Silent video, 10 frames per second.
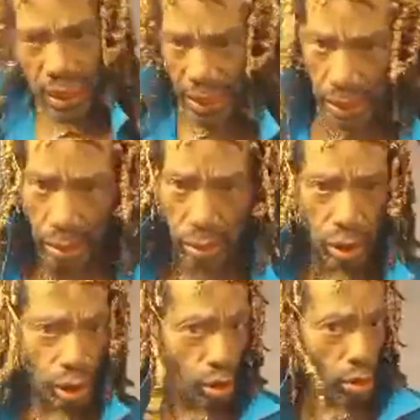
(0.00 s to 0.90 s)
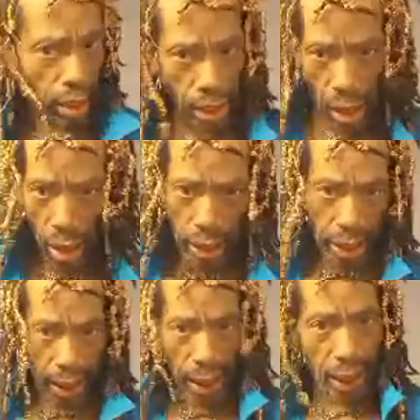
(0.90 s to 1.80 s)
deals going on
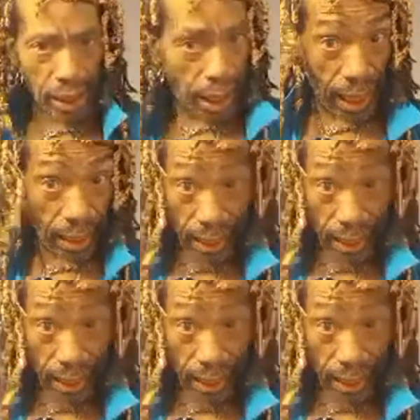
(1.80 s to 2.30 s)
and things like